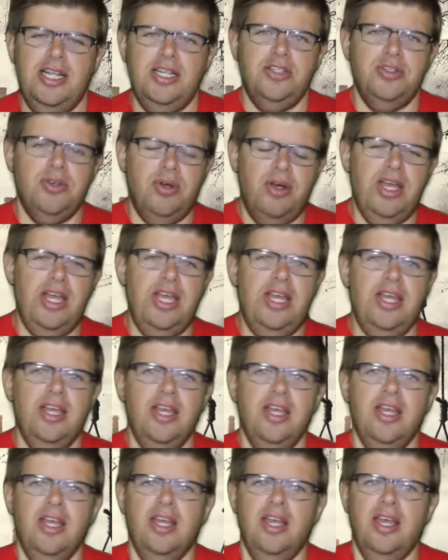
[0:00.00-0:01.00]
enjoy it.
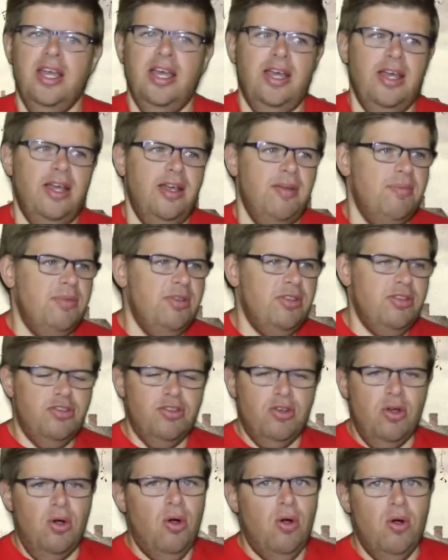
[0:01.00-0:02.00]
The
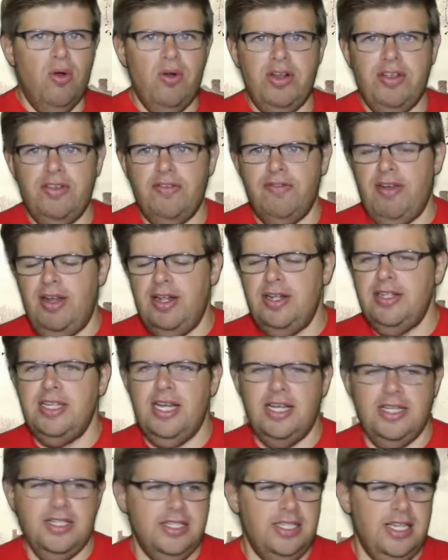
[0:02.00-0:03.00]
score is
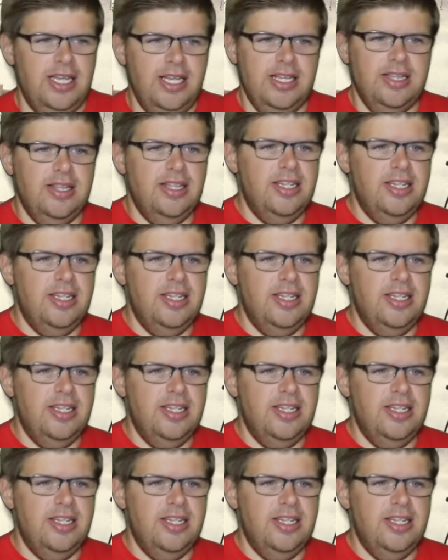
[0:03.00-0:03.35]
fantastic,